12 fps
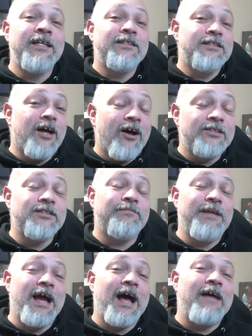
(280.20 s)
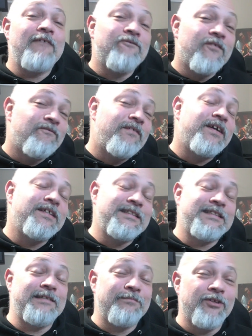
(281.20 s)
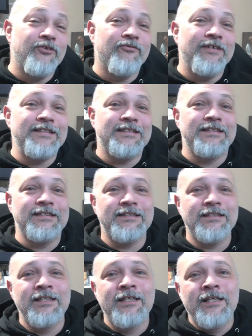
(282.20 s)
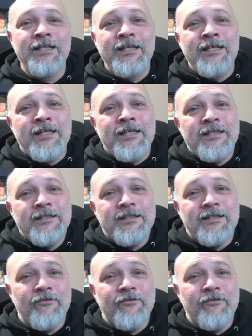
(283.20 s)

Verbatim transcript: to also be high for very similar reasons. The